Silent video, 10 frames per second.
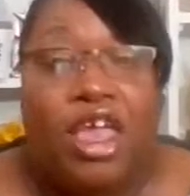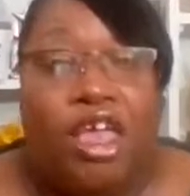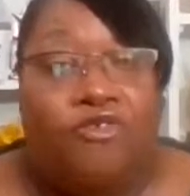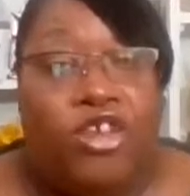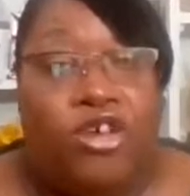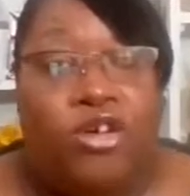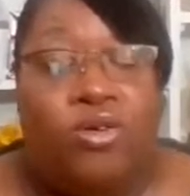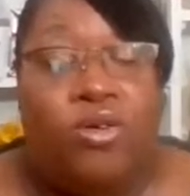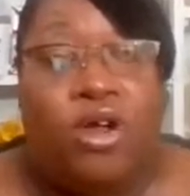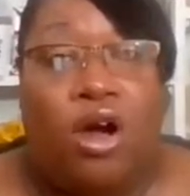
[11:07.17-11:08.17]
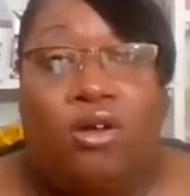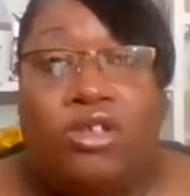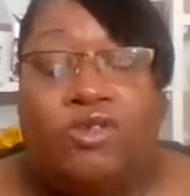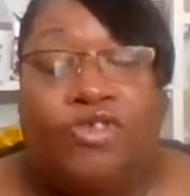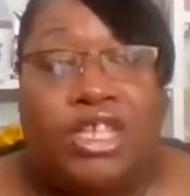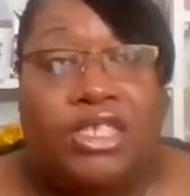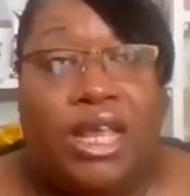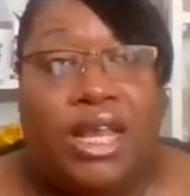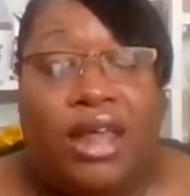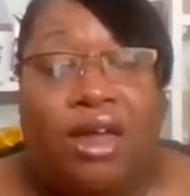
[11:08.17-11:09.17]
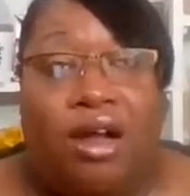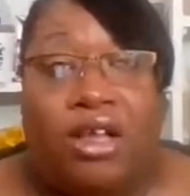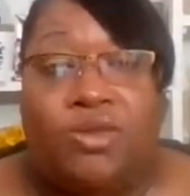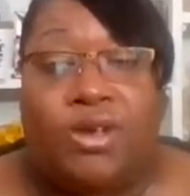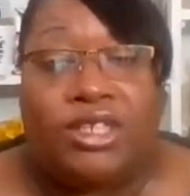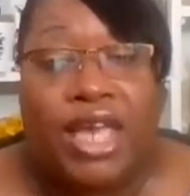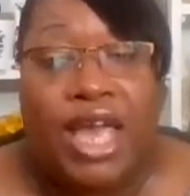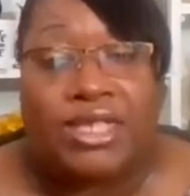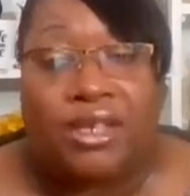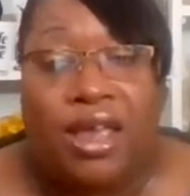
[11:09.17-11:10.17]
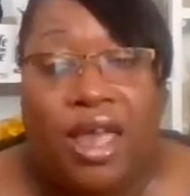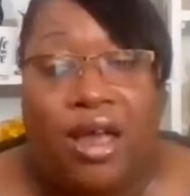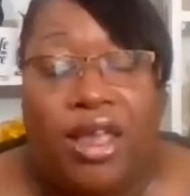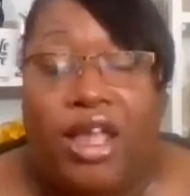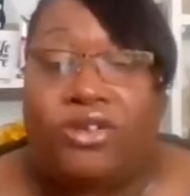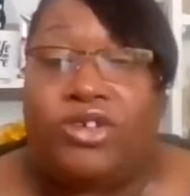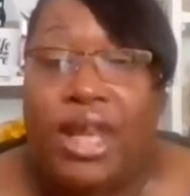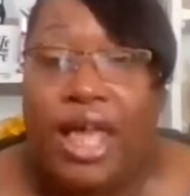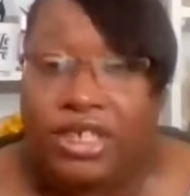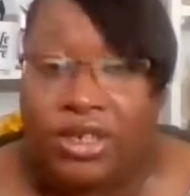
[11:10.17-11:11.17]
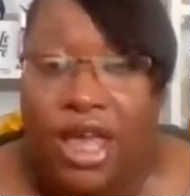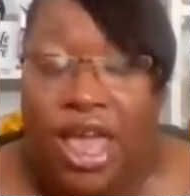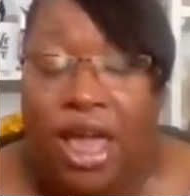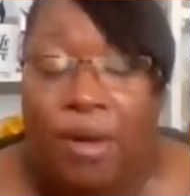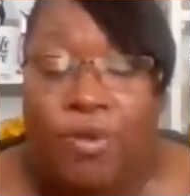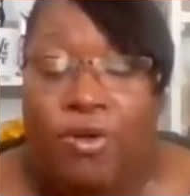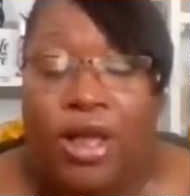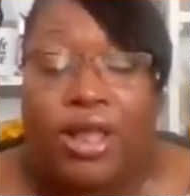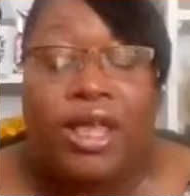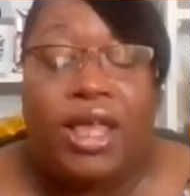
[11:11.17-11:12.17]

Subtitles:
If you go to visit Atlanta Hartsfield-Jackson International Airport,